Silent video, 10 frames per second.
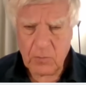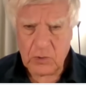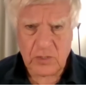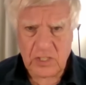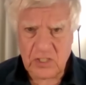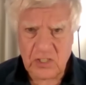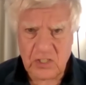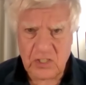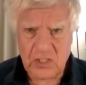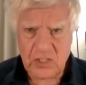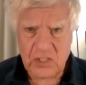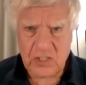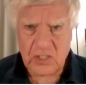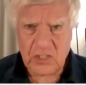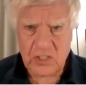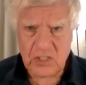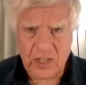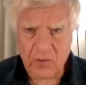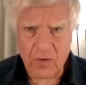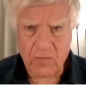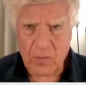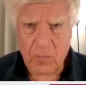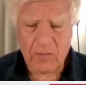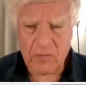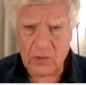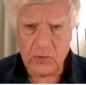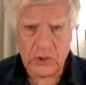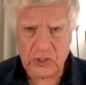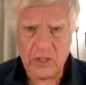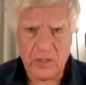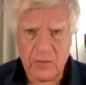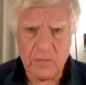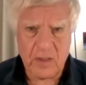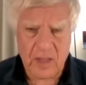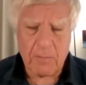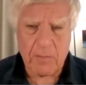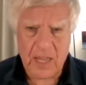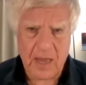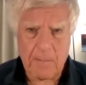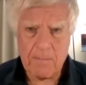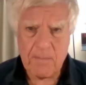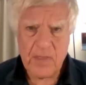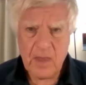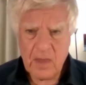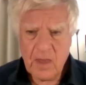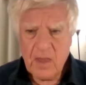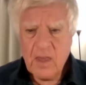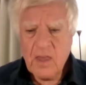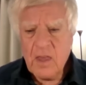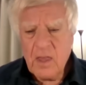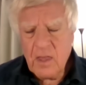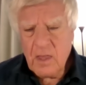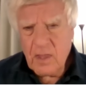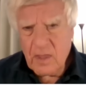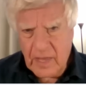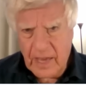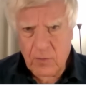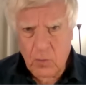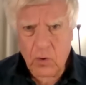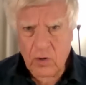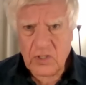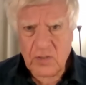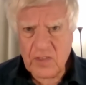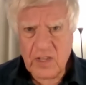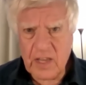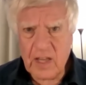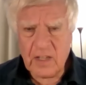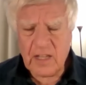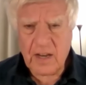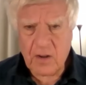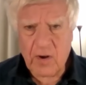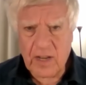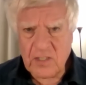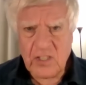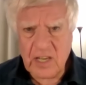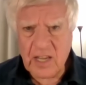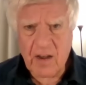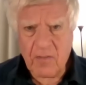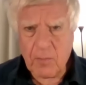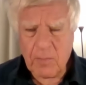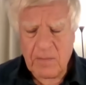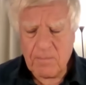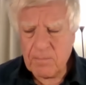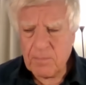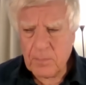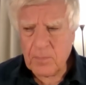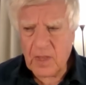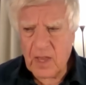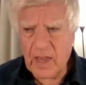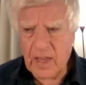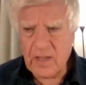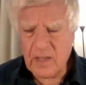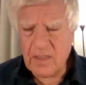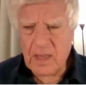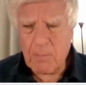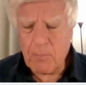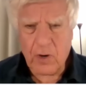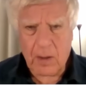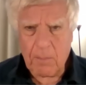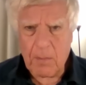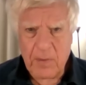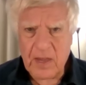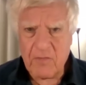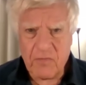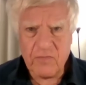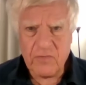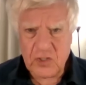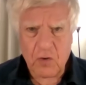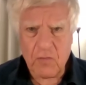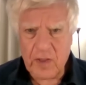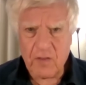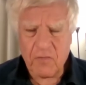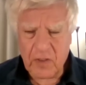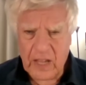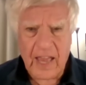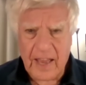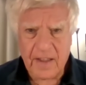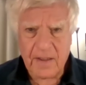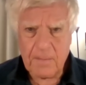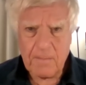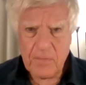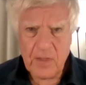which was the historic center of the revolution and then became the headquarters of the Leningrad city government. And they put up a big Soviet flag